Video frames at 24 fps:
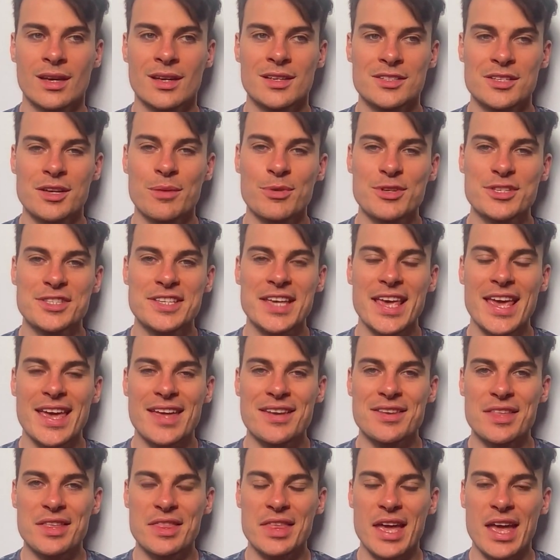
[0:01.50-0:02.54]
Someone
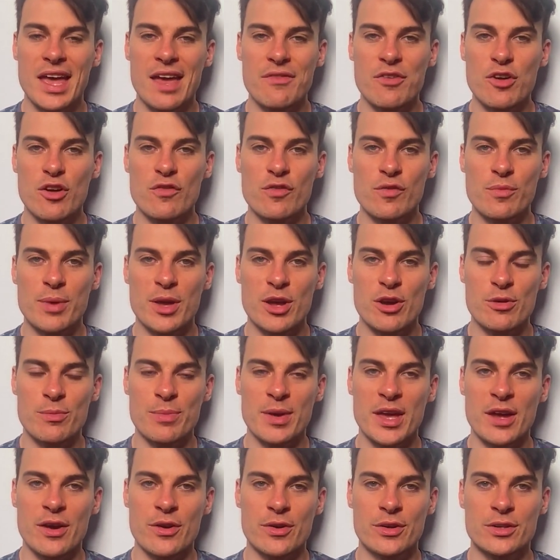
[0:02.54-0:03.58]
said that they have overbearing
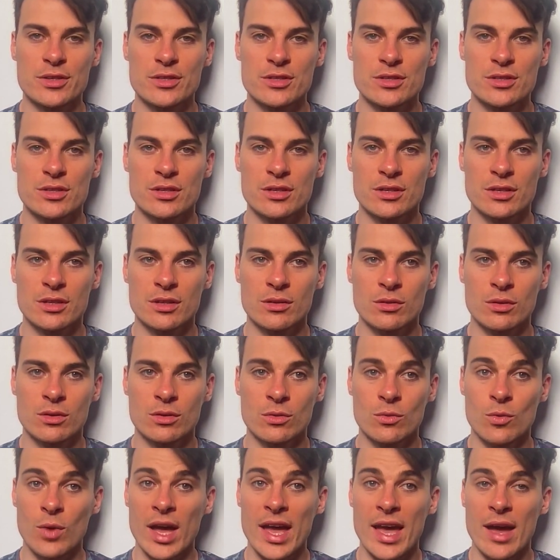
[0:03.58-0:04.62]
parents.
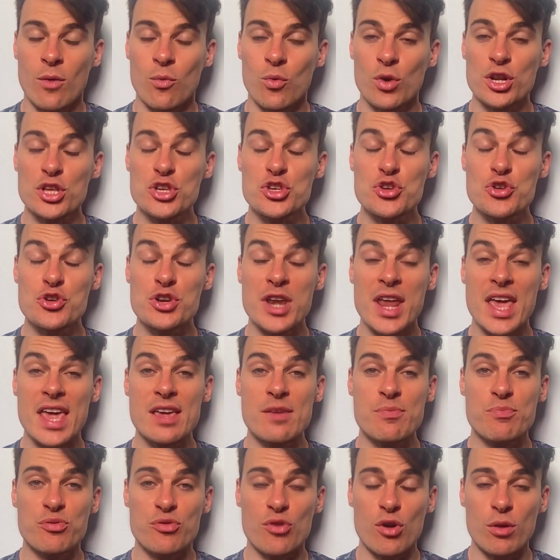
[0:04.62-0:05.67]
Wow, what a
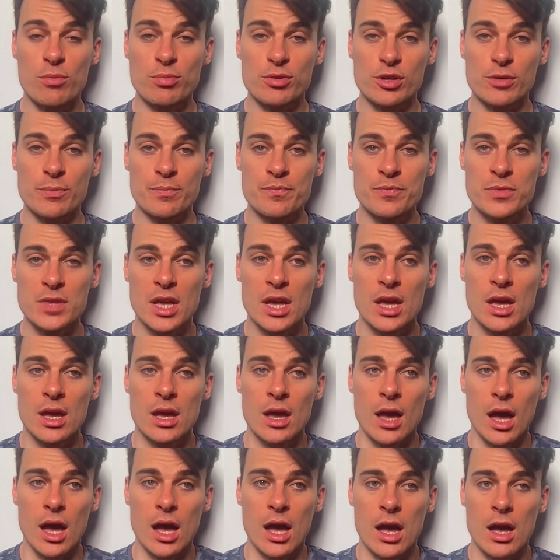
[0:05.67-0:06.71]
unique problem.
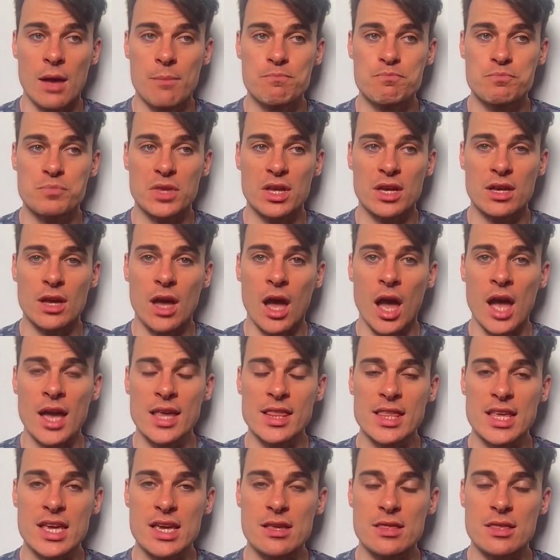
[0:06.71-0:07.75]
I
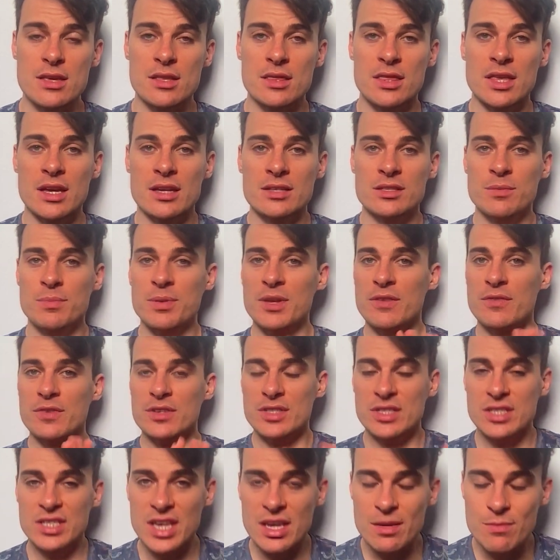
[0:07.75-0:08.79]
think that there's a bit of a
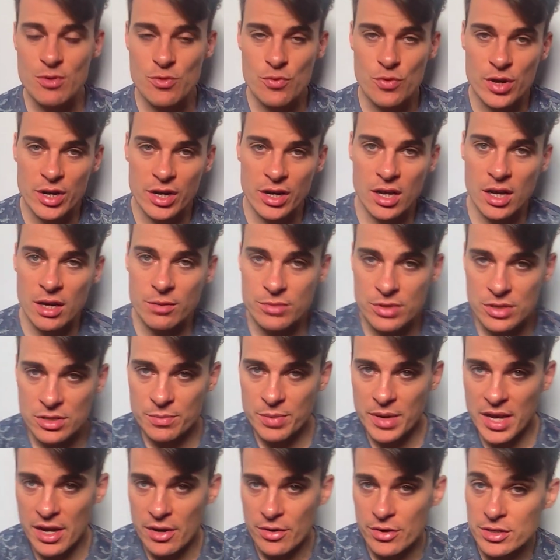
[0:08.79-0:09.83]
stigma when it comes to
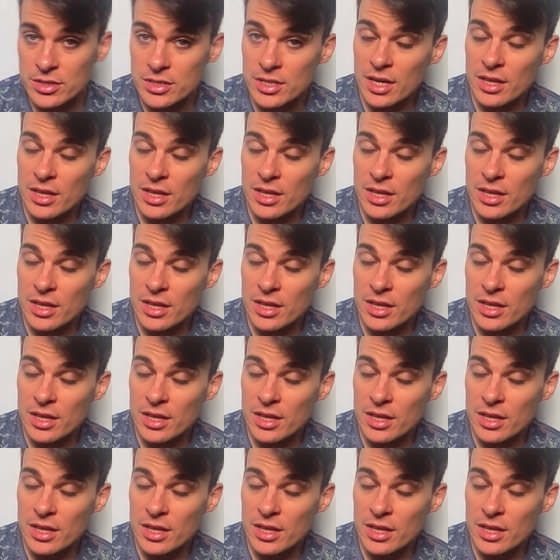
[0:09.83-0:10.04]
parents.